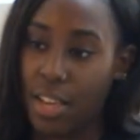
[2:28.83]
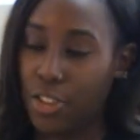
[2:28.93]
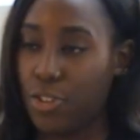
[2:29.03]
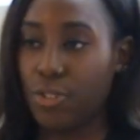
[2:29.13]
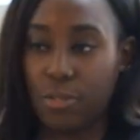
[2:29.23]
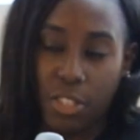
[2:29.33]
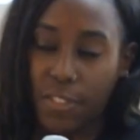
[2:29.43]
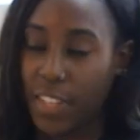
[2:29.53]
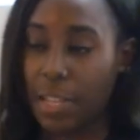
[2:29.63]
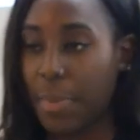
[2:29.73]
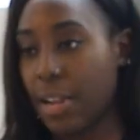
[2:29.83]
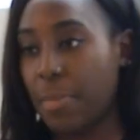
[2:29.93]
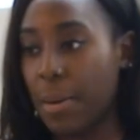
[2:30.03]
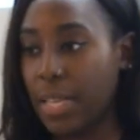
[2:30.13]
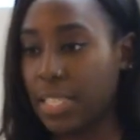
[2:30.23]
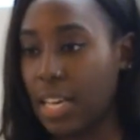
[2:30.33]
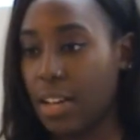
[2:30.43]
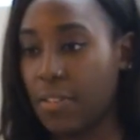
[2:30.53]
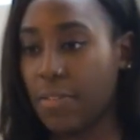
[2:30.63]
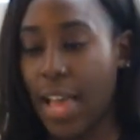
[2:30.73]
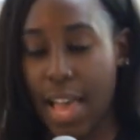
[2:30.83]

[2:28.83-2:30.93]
just feeling better about myself.